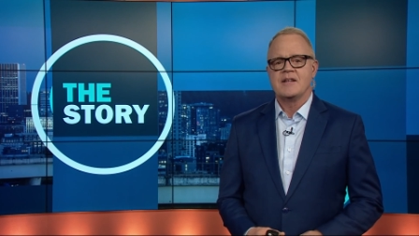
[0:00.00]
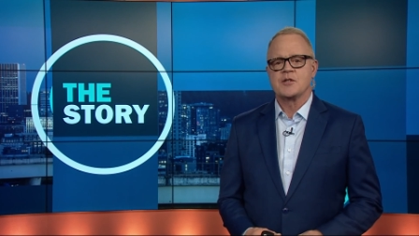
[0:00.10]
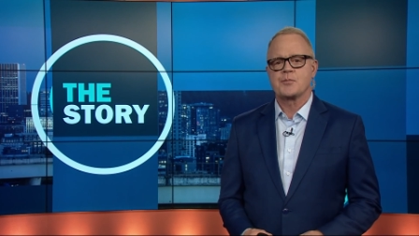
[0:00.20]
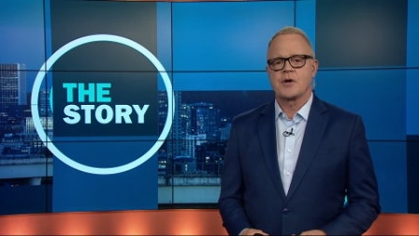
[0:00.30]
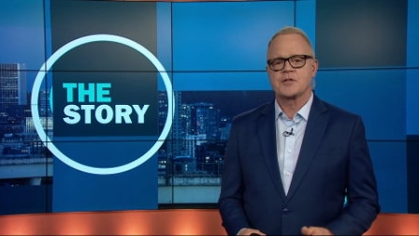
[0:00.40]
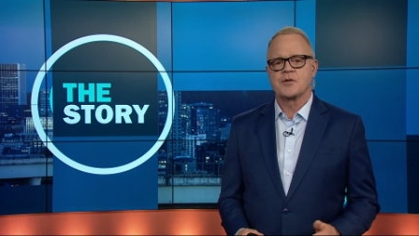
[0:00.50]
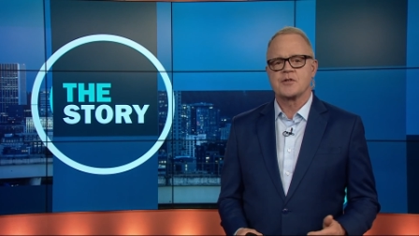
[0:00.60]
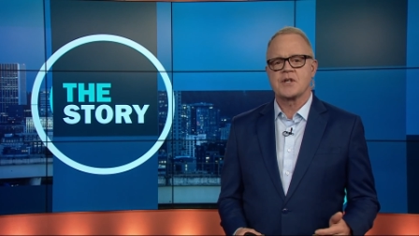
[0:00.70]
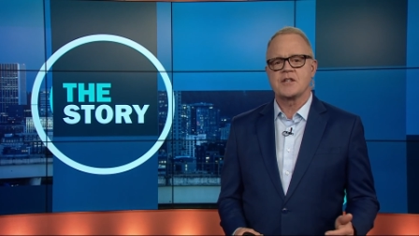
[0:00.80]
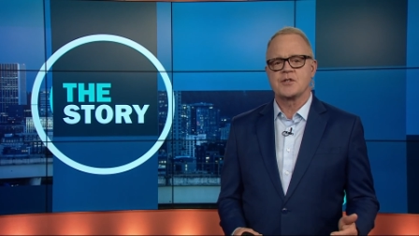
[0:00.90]
This
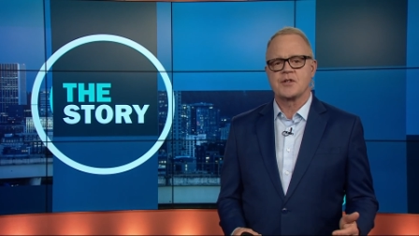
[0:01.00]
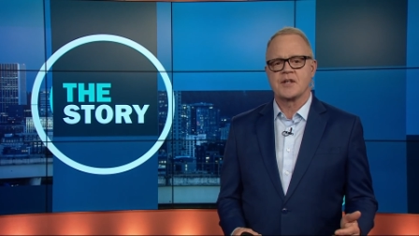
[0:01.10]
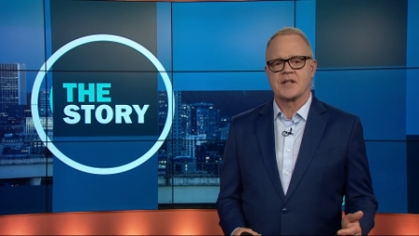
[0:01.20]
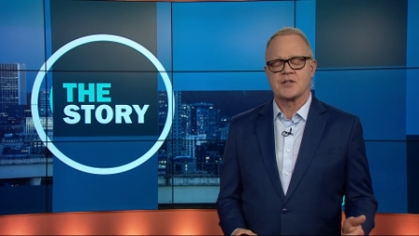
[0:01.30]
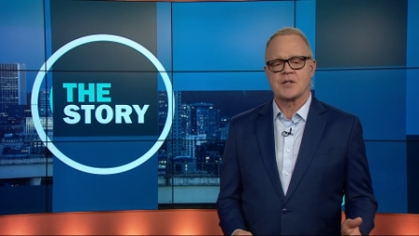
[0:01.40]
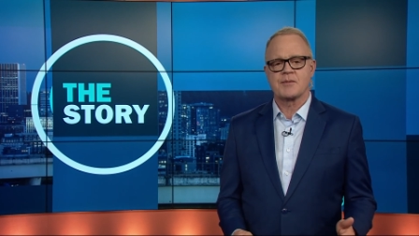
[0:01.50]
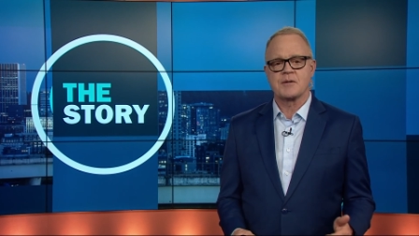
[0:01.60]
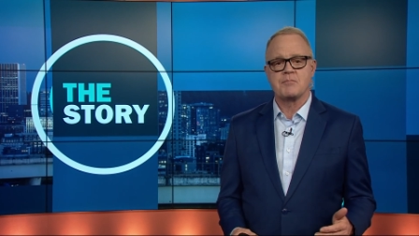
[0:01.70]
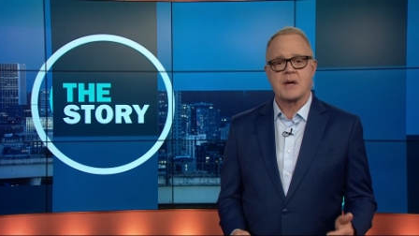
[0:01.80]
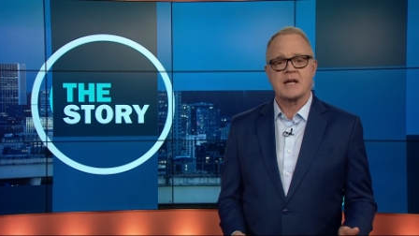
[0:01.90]
pressurization thing is
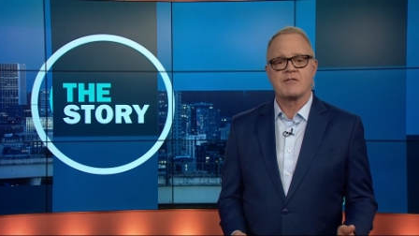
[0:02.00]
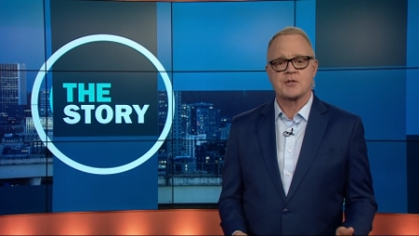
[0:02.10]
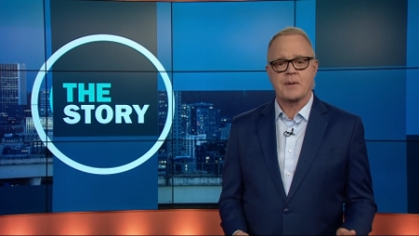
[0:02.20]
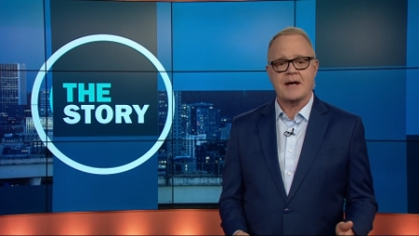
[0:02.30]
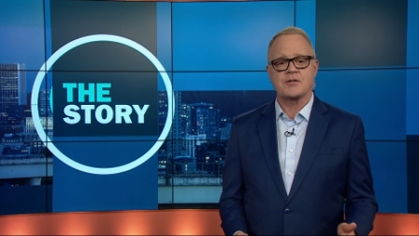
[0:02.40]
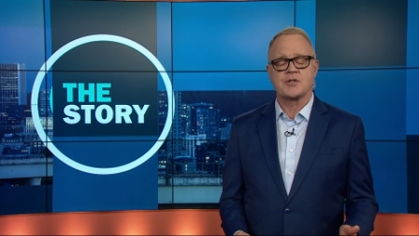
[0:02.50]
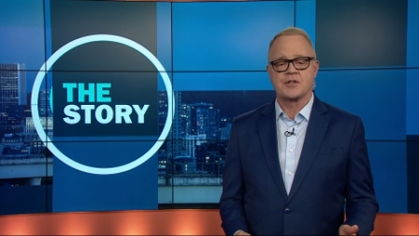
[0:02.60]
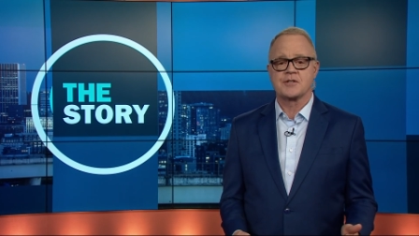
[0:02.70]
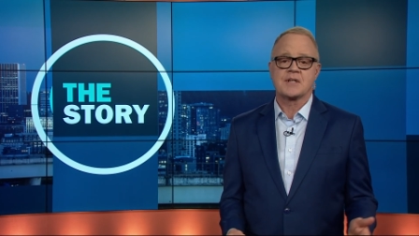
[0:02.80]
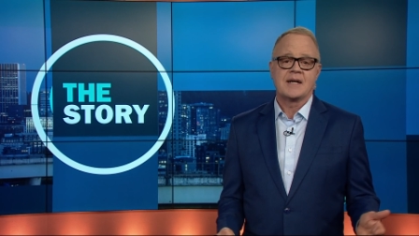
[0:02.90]
something many of us
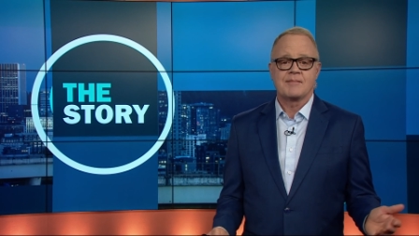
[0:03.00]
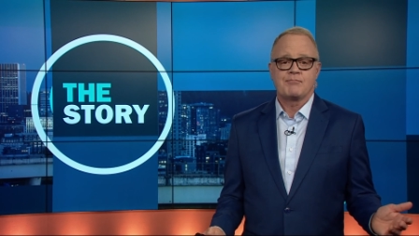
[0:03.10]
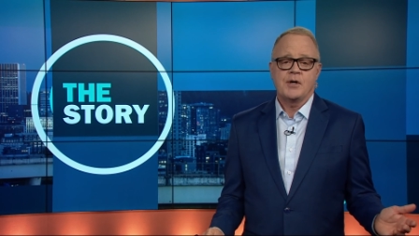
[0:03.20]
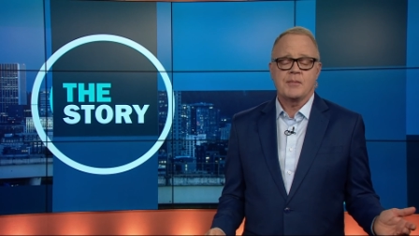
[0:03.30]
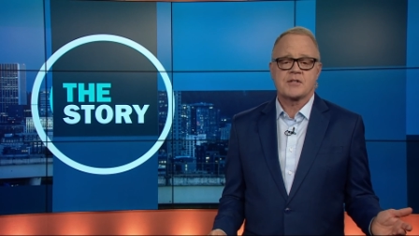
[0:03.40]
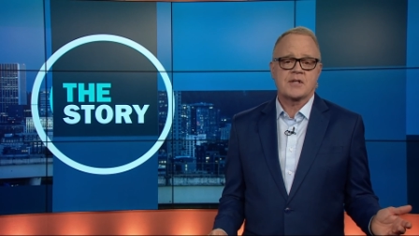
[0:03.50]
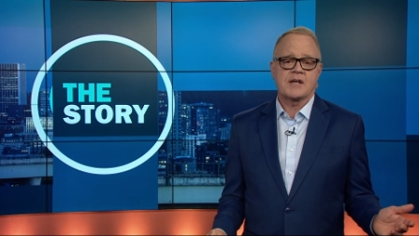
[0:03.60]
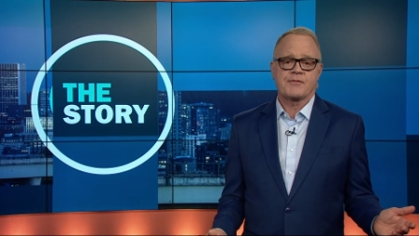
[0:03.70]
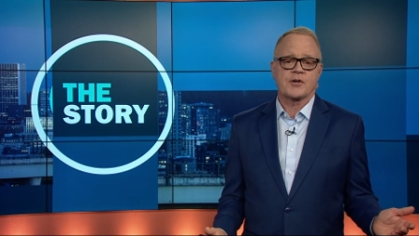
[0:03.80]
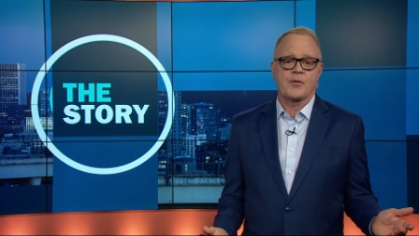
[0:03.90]
passengers pretty much
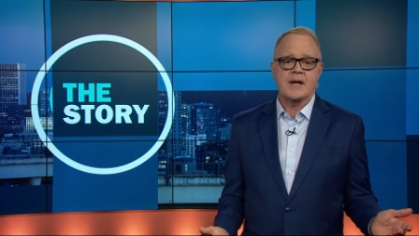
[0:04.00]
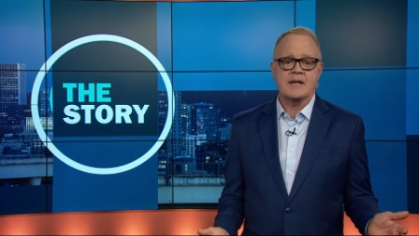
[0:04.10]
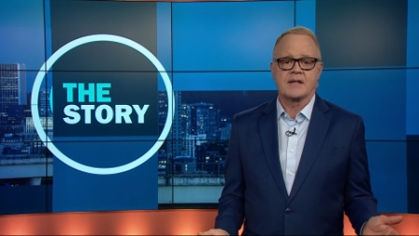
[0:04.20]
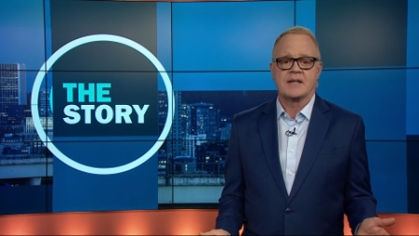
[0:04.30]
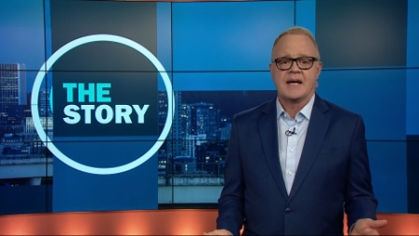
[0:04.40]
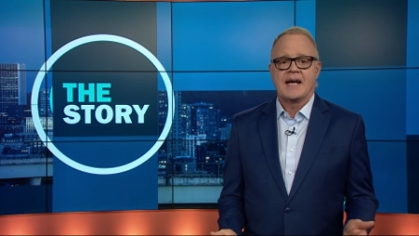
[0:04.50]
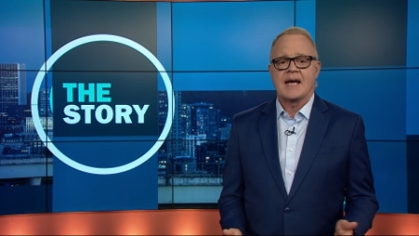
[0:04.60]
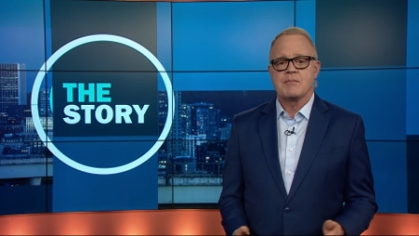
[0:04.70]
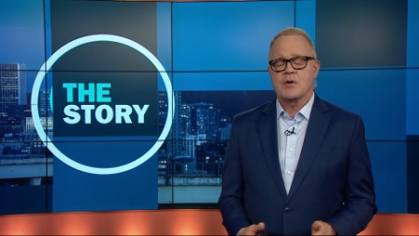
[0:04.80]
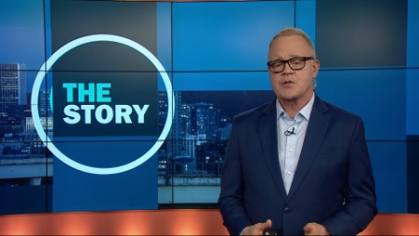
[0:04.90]
take for granted.
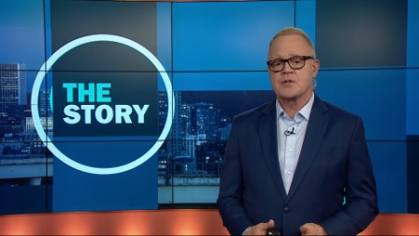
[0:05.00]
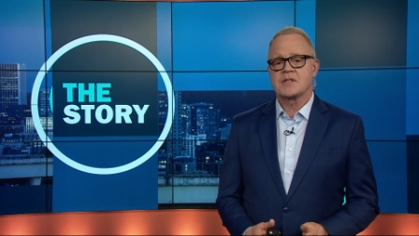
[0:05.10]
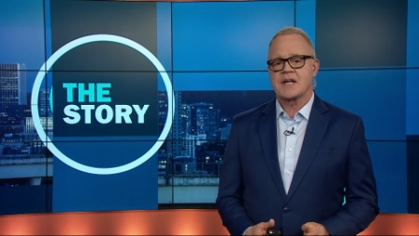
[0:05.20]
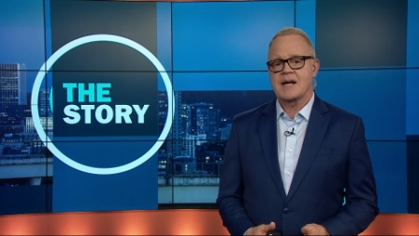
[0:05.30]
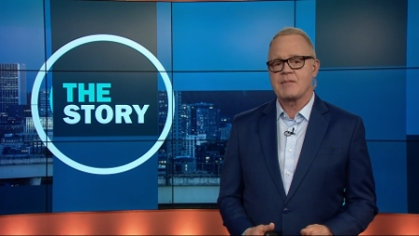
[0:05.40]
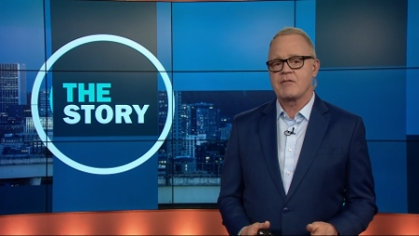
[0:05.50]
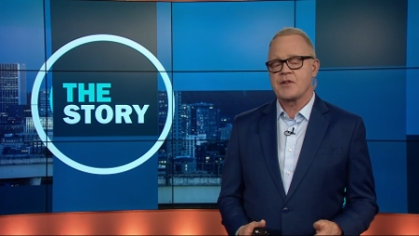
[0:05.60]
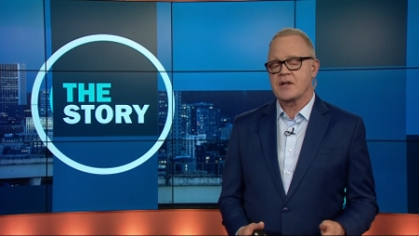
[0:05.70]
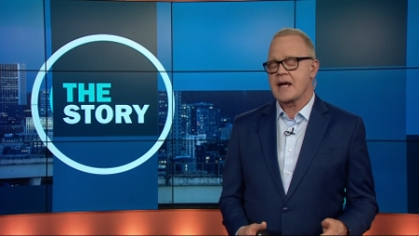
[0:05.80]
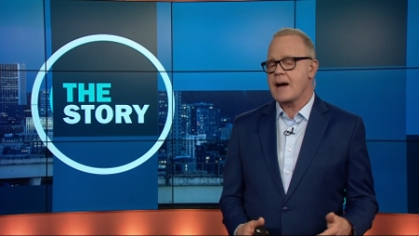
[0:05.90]
And most of the time,
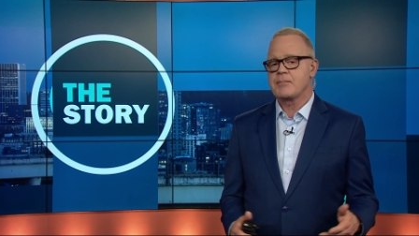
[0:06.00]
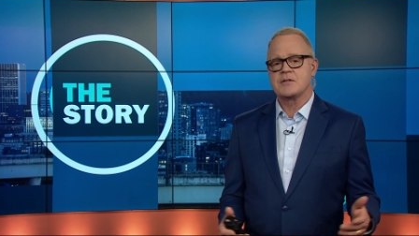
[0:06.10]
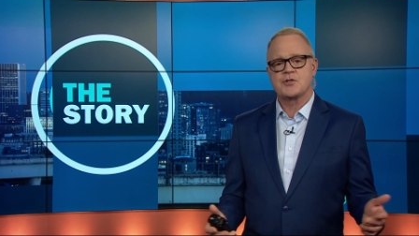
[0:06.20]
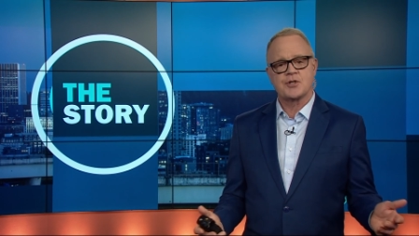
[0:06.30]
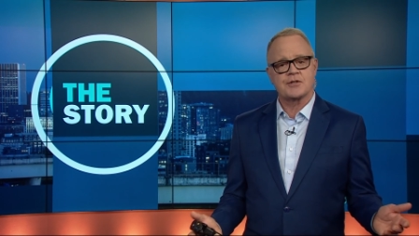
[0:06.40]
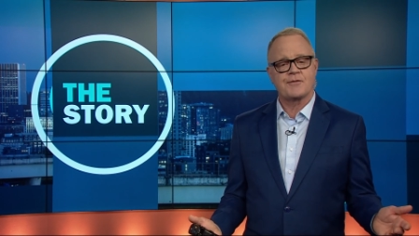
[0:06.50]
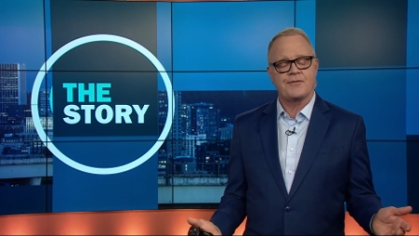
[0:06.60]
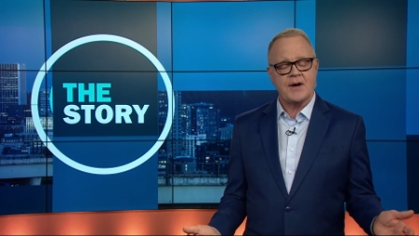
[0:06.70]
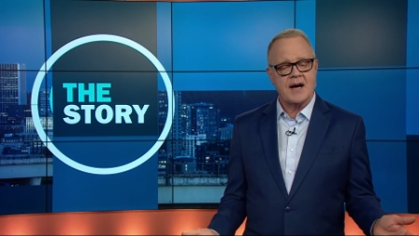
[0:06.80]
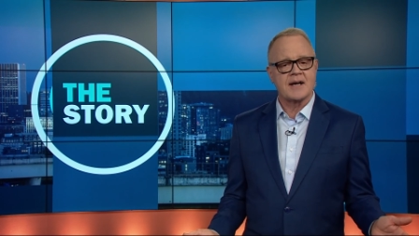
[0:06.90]
everything happens just
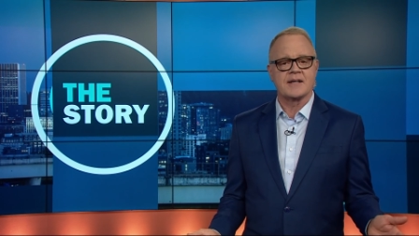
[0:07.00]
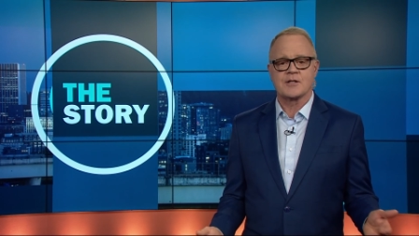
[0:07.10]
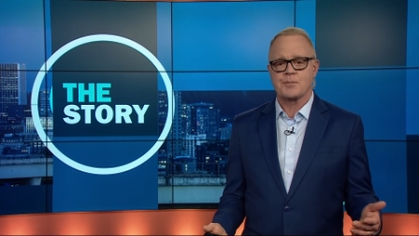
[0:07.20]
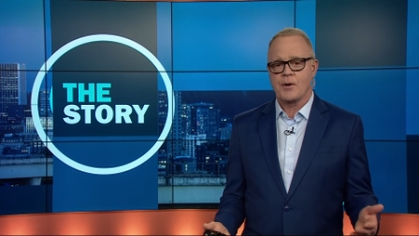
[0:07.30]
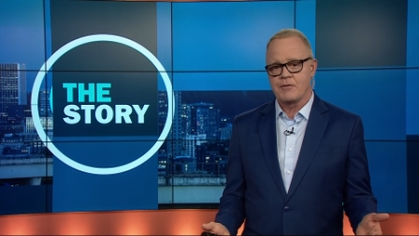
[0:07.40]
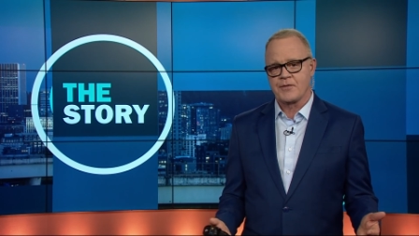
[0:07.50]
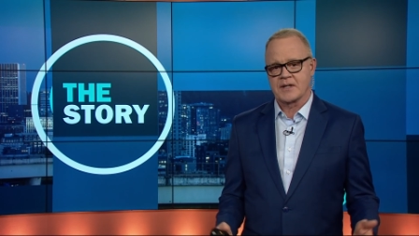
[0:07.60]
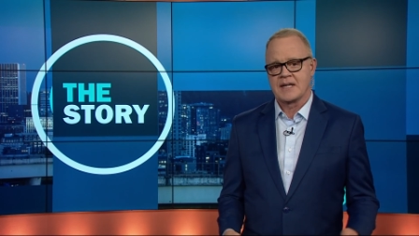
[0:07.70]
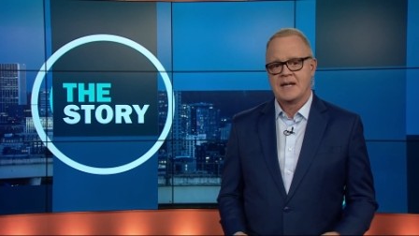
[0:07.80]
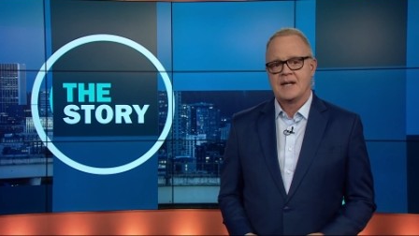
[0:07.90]
fine. It's perfect.